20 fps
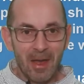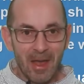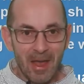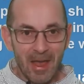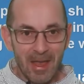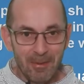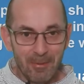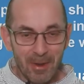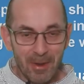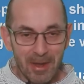
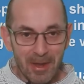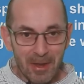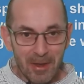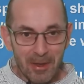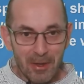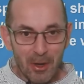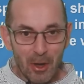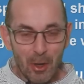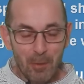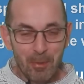Anyway,
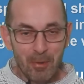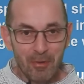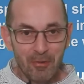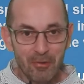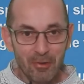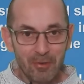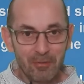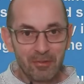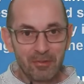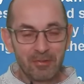I hope you
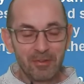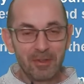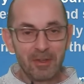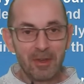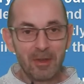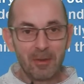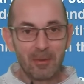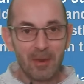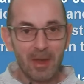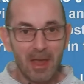enjoyed this
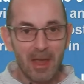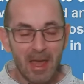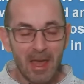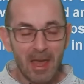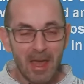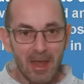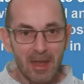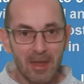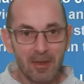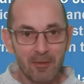video
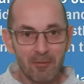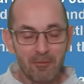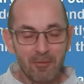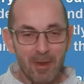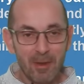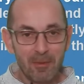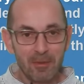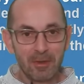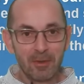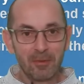and
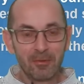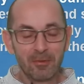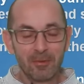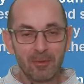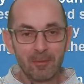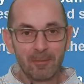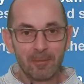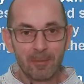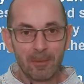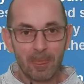found it
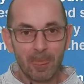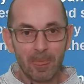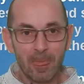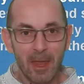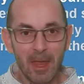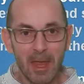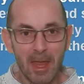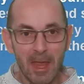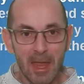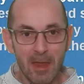useful.
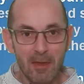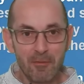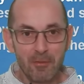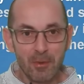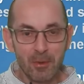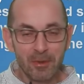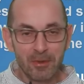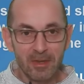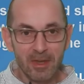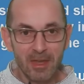If
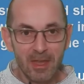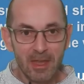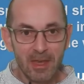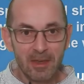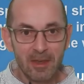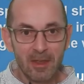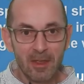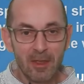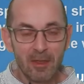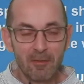you
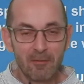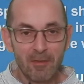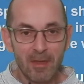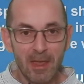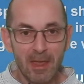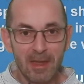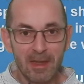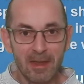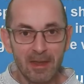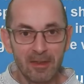did,
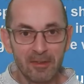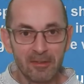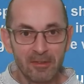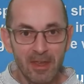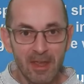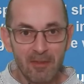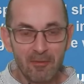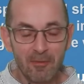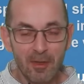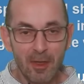then as
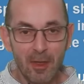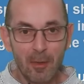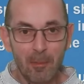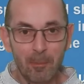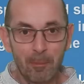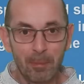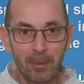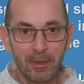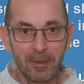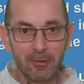ever,
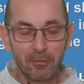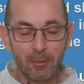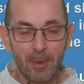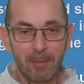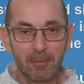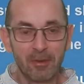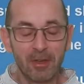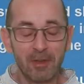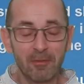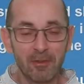please
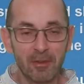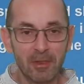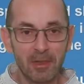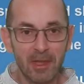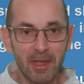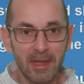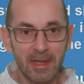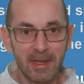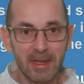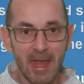remember to hit the
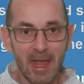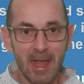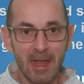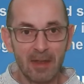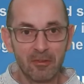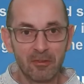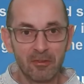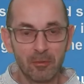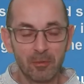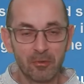like
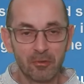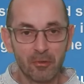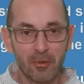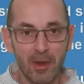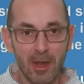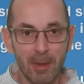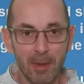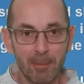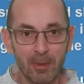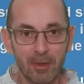and
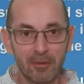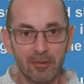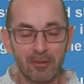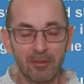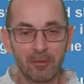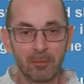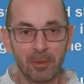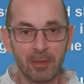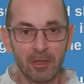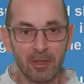subscribe
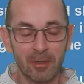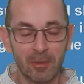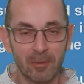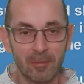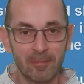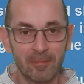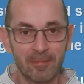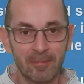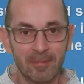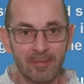buttons below.
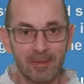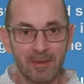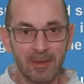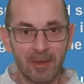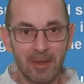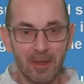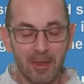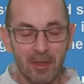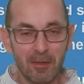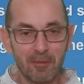
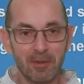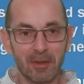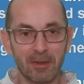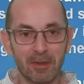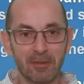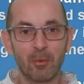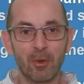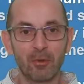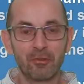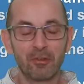Thanks
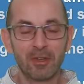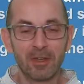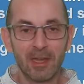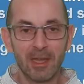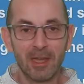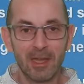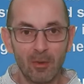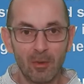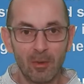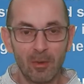for watching
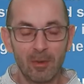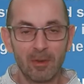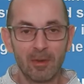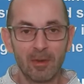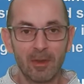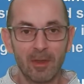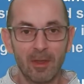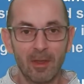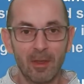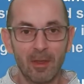now.
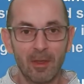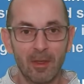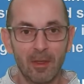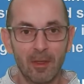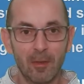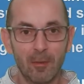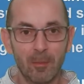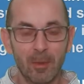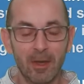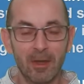
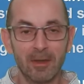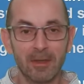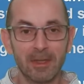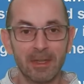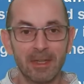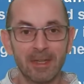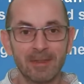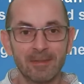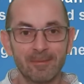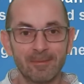Bye.